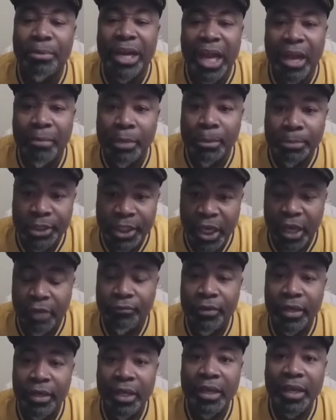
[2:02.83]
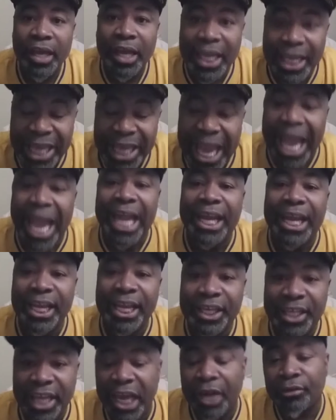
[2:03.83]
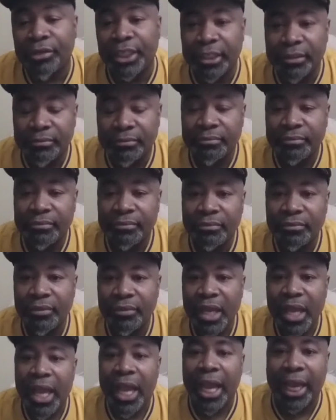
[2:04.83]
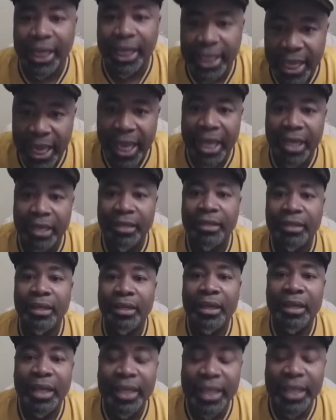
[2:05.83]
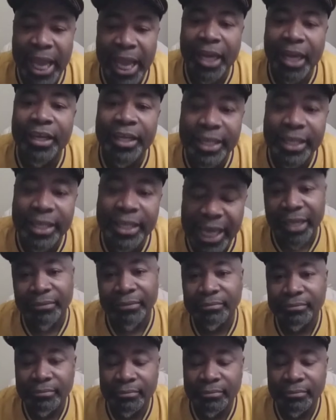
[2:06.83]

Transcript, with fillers: himself, he had integrity. And he had he had a good name.